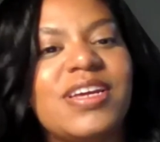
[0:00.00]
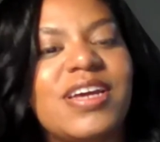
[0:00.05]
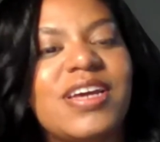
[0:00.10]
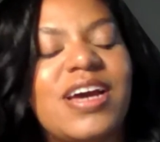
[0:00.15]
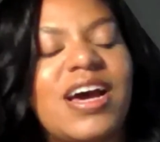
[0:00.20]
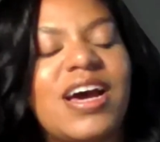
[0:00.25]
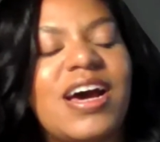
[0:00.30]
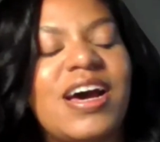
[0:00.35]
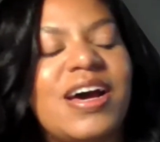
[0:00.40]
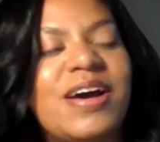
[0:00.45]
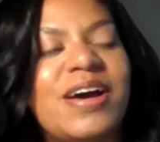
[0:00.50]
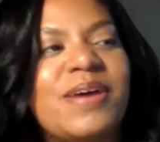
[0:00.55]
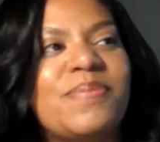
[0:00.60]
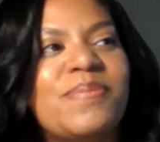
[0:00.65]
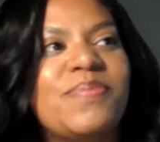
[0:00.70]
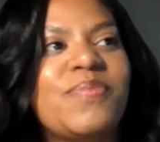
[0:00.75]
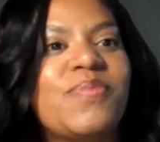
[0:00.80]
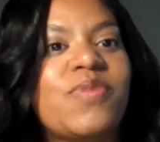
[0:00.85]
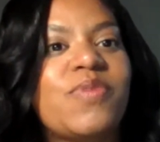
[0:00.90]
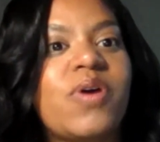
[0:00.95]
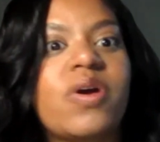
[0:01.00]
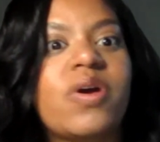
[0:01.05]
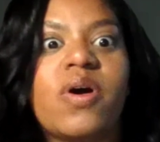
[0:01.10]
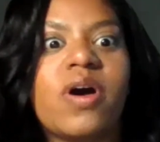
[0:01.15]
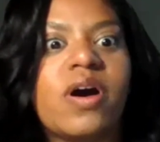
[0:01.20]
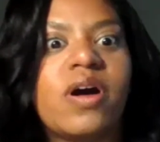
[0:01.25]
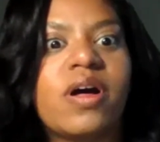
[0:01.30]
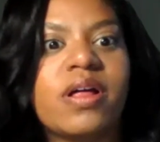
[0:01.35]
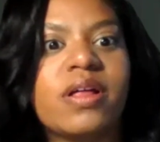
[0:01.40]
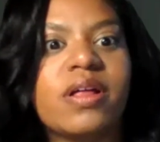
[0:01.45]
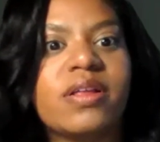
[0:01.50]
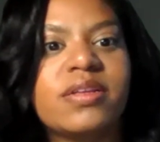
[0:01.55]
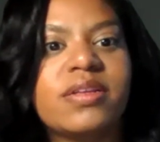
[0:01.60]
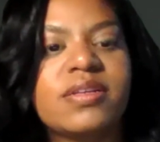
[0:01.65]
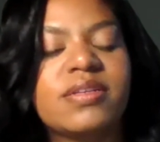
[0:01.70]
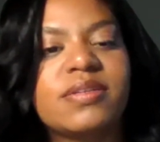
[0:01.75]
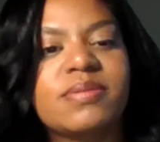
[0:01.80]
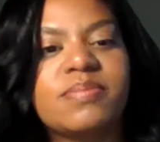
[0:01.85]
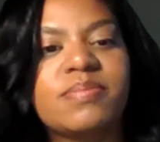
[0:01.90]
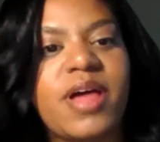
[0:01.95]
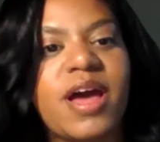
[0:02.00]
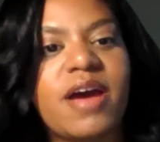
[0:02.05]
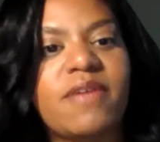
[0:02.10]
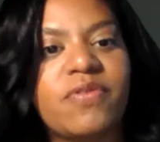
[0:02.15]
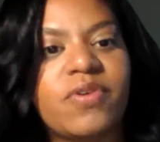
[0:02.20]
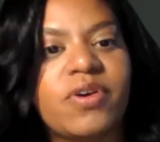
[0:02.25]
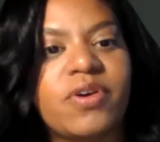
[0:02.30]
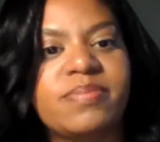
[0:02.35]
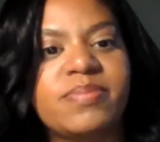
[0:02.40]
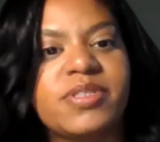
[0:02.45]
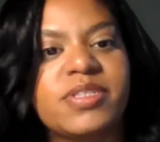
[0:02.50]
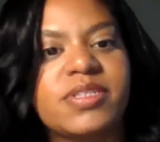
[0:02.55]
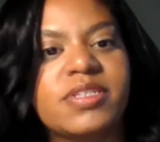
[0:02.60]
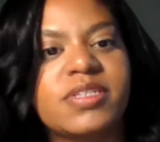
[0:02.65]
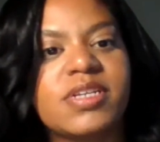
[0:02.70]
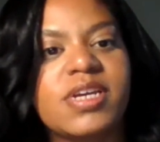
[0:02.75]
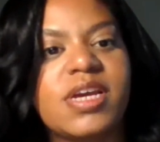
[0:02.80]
um, on all platforms.